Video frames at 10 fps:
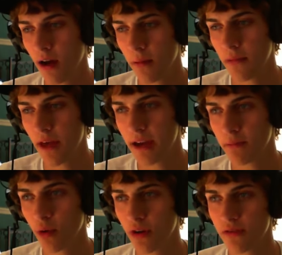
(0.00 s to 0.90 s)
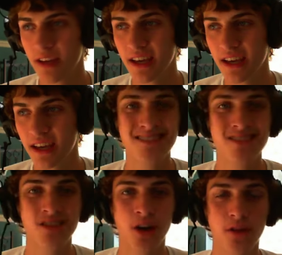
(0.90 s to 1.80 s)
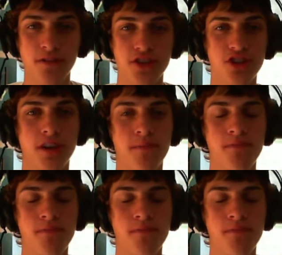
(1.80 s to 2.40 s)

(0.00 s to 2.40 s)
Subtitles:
That important thing is tunnel visioning.